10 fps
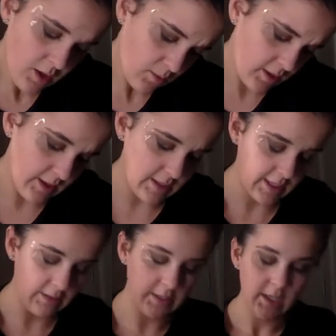Well, yeah, that
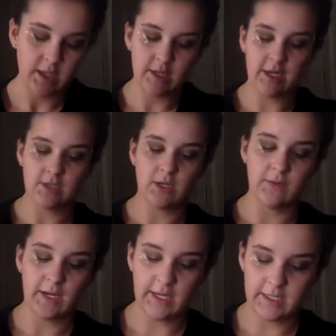counts. Yeah, so
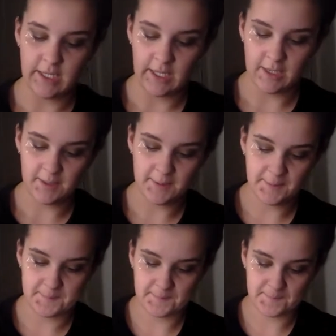then I take,
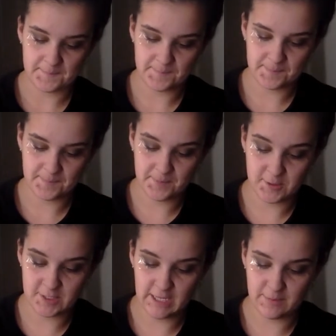there's
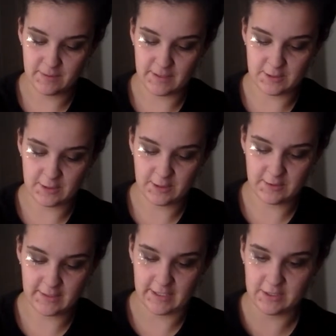tape on those, so you know
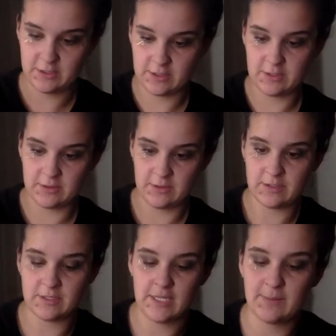that I actually still do
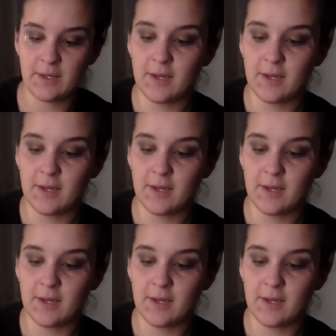this tape.